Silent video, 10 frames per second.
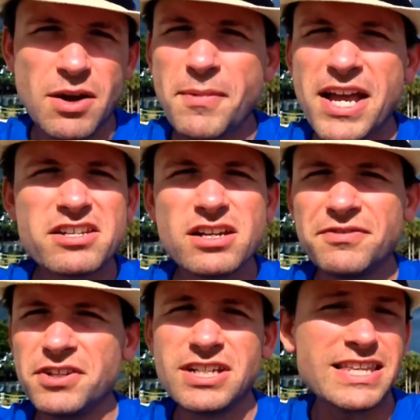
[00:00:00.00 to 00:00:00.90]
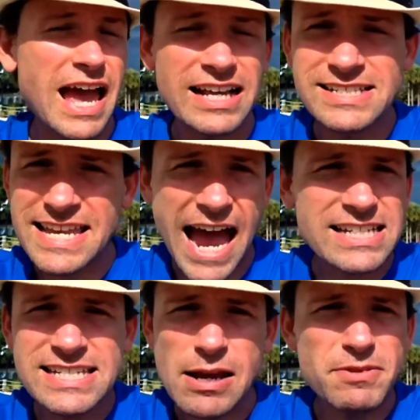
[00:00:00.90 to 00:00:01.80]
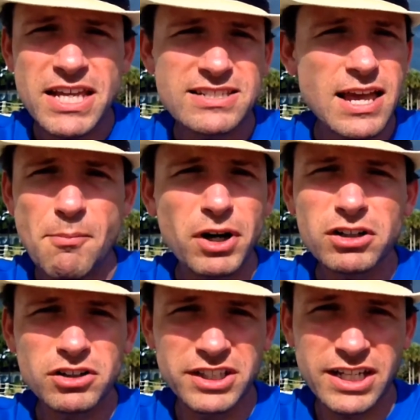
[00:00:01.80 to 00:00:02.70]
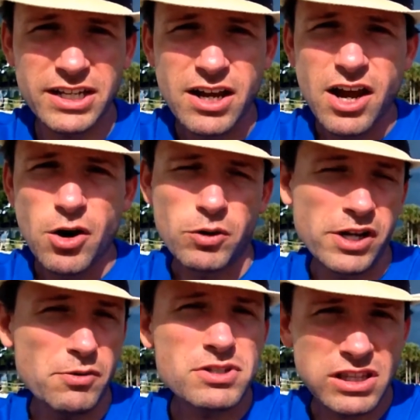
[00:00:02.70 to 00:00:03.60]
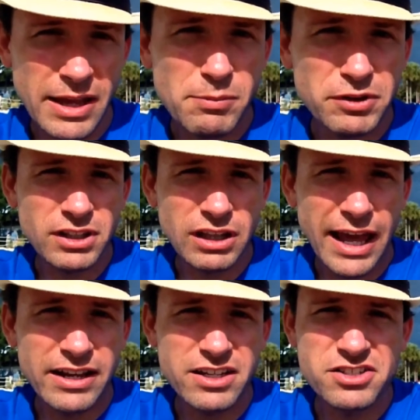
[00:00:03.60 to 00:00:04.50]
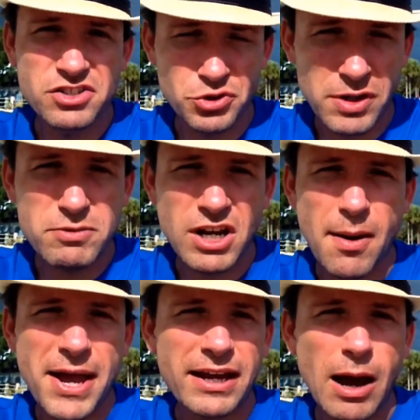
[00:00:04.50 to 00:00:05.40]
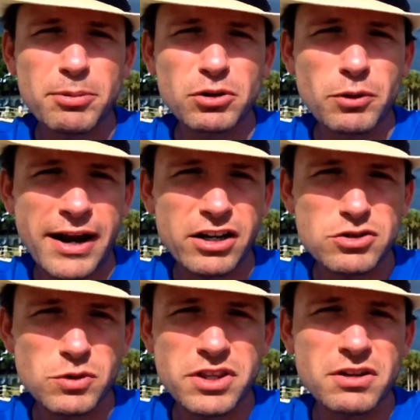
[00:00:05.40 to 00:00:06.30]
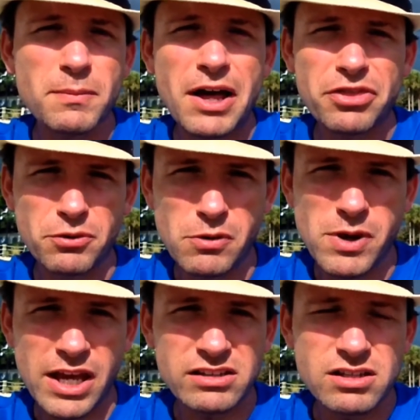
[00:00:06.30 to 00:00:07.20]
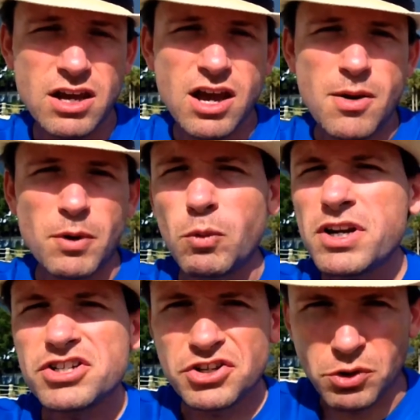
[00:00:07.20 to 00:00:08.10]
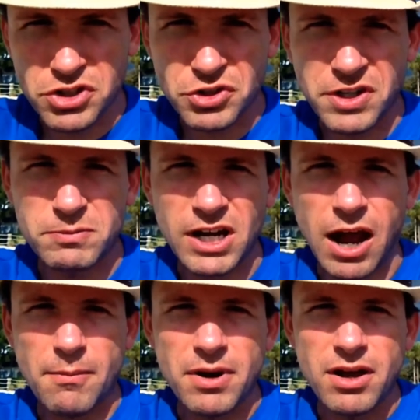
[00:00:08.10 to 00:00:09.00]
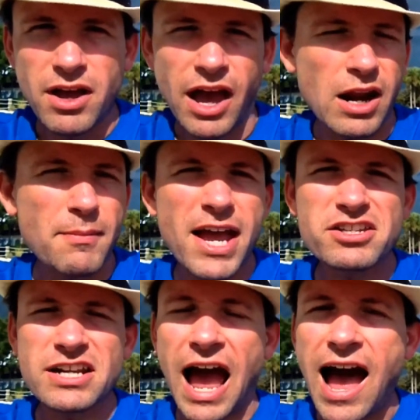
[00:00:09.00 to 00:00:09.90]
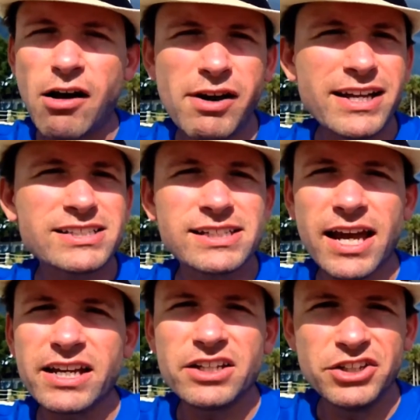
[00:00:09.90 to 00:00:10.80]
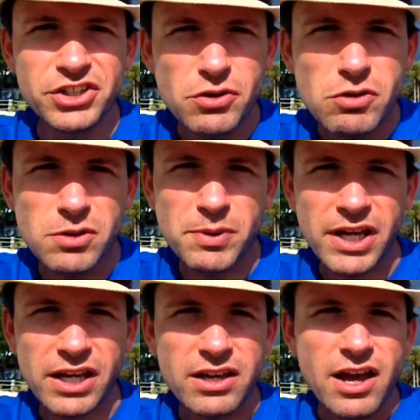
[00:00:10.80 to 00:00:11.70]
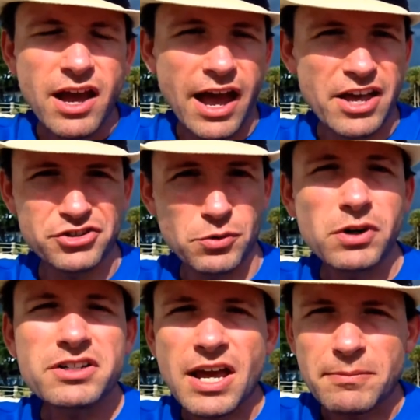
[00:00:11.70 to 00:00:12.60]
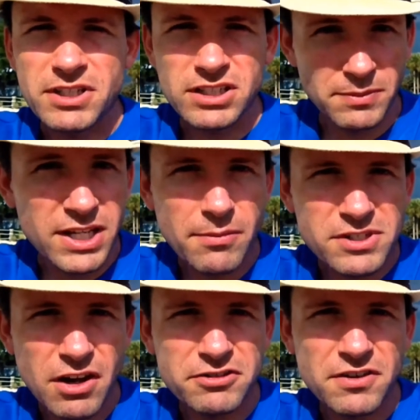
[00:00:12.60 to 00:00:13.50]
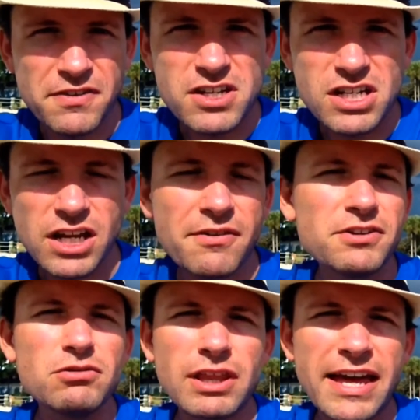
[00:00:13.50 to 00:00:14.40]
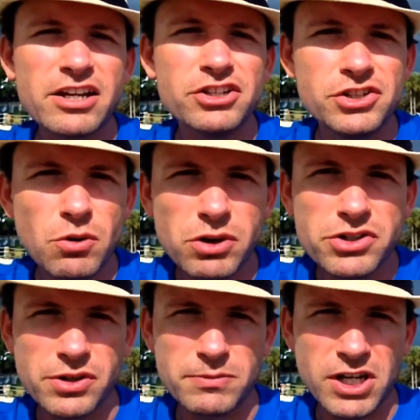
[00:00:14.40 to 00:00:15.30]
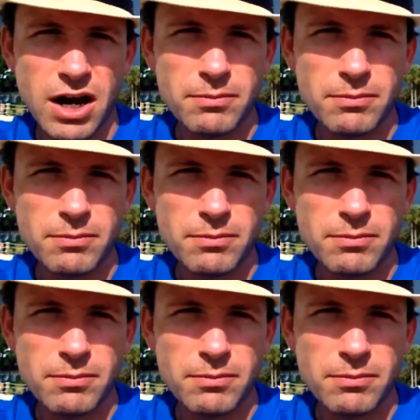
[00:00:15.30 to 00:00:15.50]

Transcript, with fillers: Imagine if you did the exact same things that Marco did, where he was able land his dream job at Capitol Records within about three weeks. But what is your dream job? And imagine how excited you would be as you were attempting to become self sufficient if you landed your dream job.